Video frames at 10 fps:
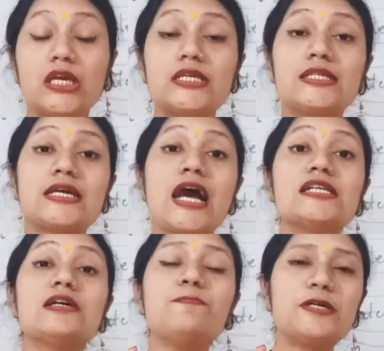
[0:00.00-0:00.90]
It
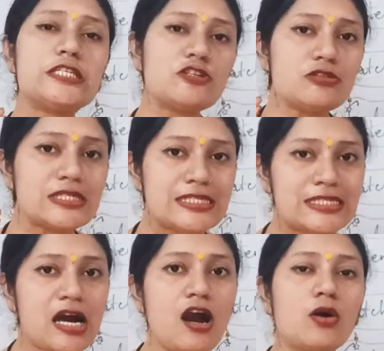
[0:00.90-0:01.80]
has a particular
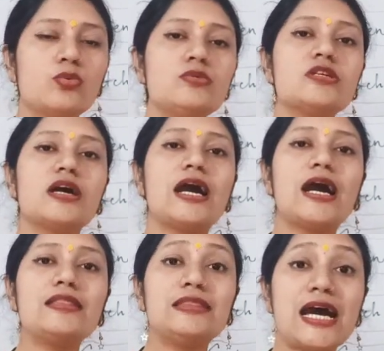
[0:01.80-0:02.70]
sound,
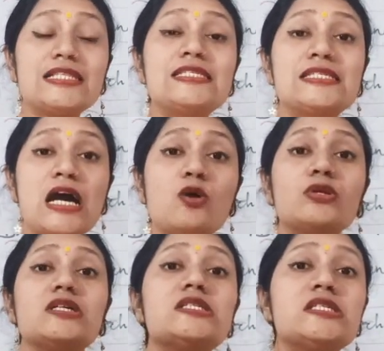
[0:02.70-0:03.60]
and that
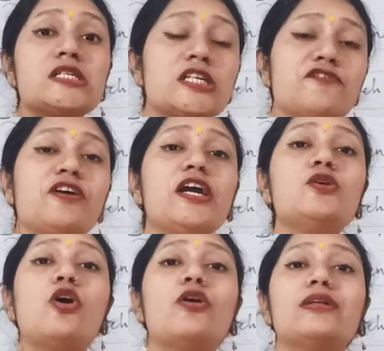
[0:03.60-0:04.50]
sound is certified
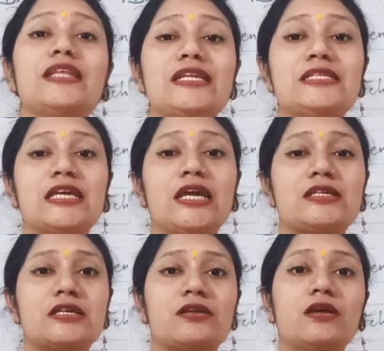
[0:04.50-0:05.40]
or
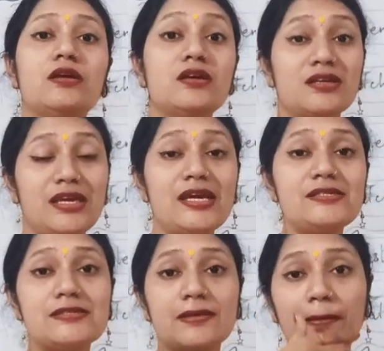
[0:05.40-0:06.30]
authenticated.
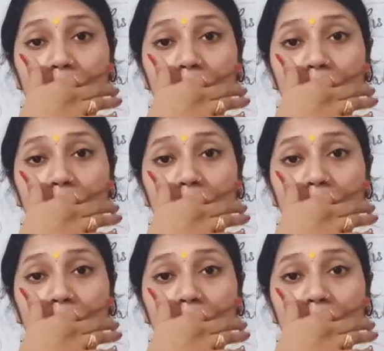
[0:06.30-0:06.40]
Yes?